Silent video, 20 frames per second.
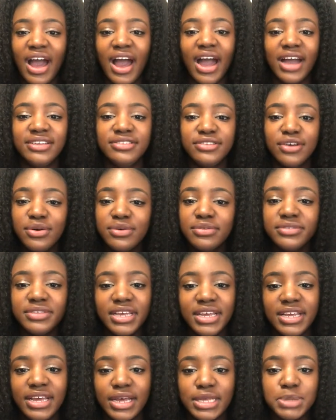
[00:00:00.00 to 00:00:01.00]
I don't
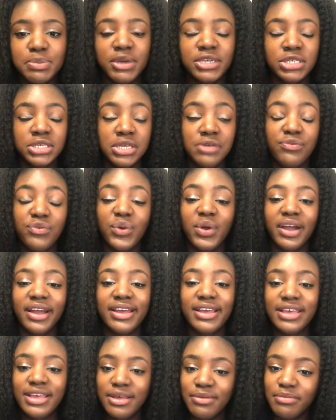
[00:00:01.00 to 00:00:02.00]
think, especially for
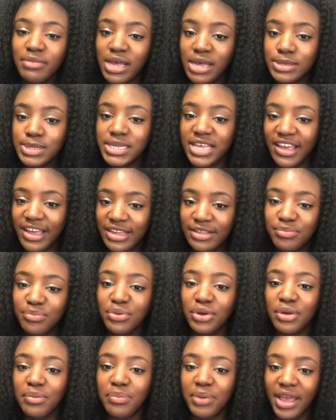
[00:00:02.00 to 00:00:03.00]
an
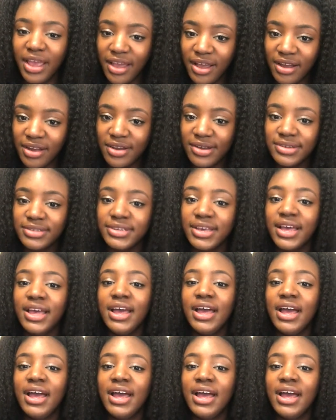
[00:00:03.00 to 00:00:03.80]
MSN